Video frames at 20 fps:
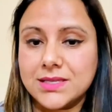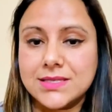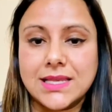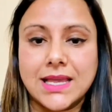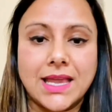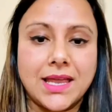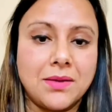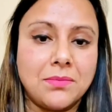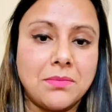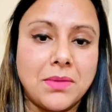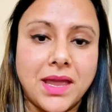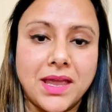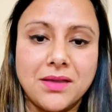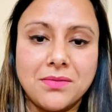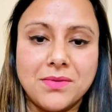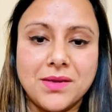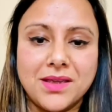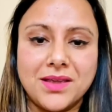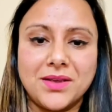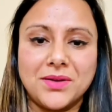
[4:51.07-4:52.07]
second
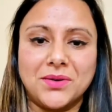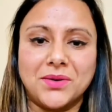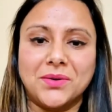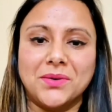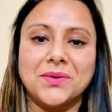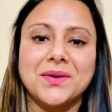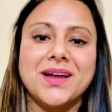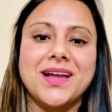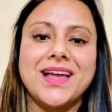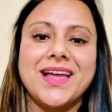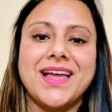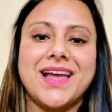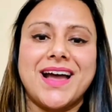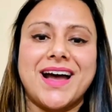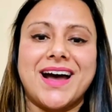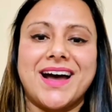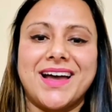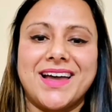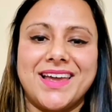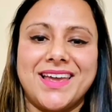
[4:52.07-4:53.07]
baby,
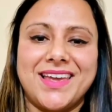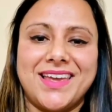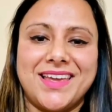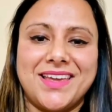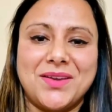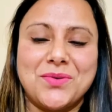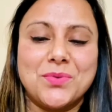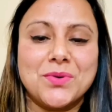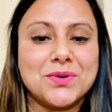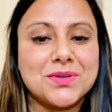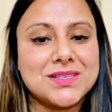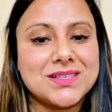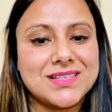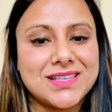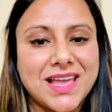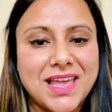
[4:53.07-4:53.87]
I was